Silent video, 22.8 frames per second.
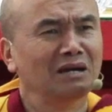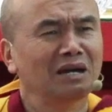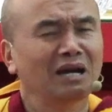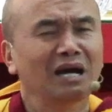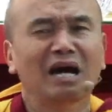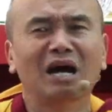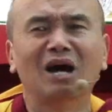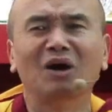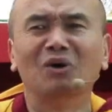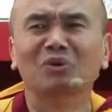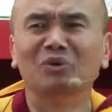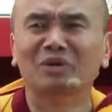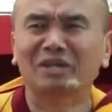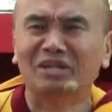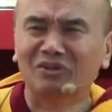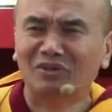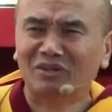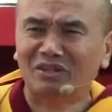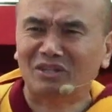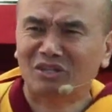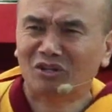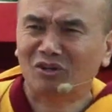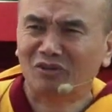How can
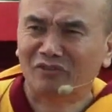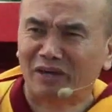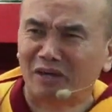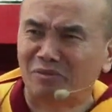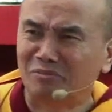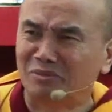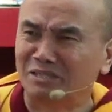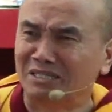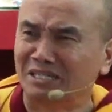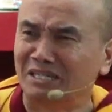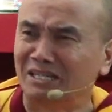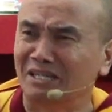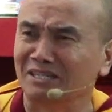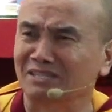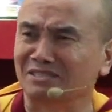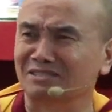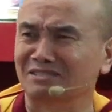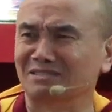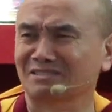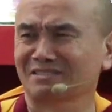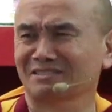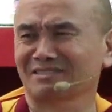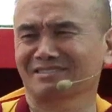you think of
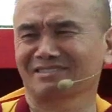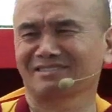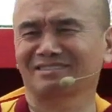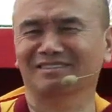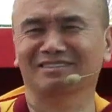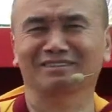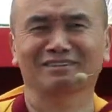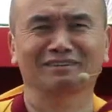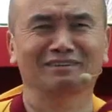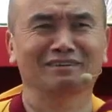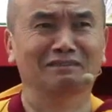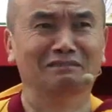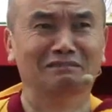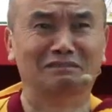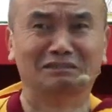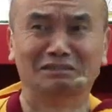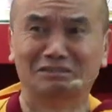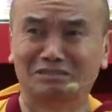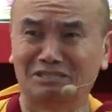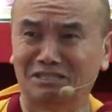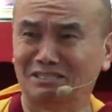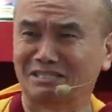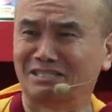emptiness?
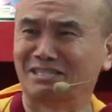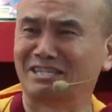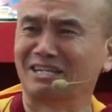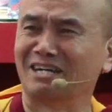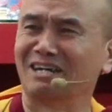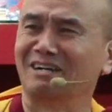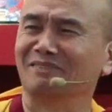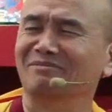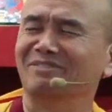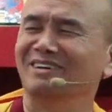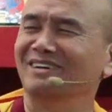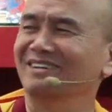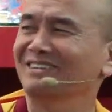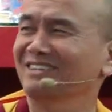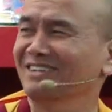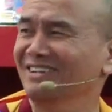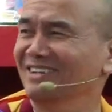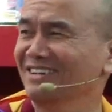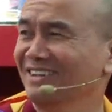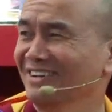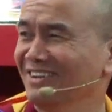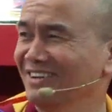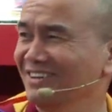This is cup.
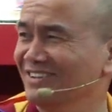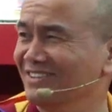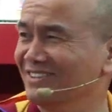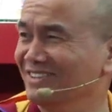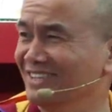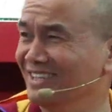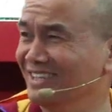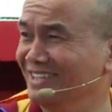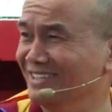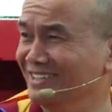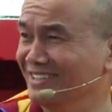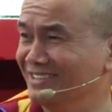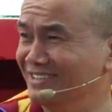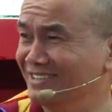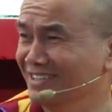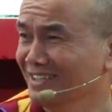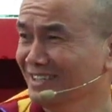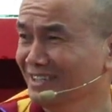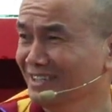Right?